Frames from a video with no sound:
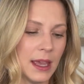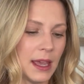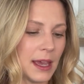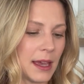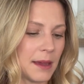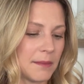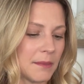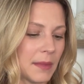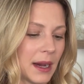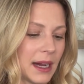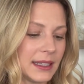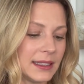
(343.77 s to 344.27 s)

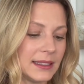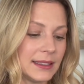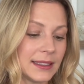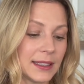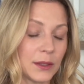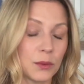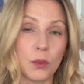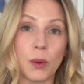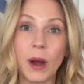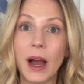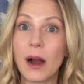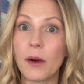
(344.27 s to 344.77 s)
And mine
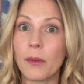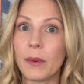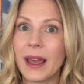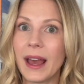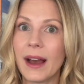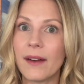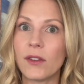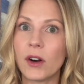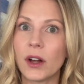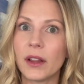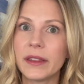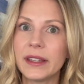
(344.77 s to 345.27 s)
said, wow, we
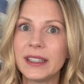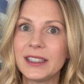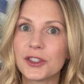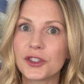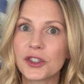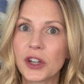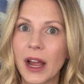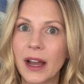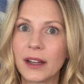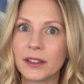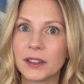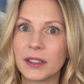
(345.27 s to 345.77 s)
have all these
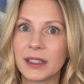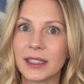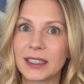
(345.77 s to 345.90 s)
childhood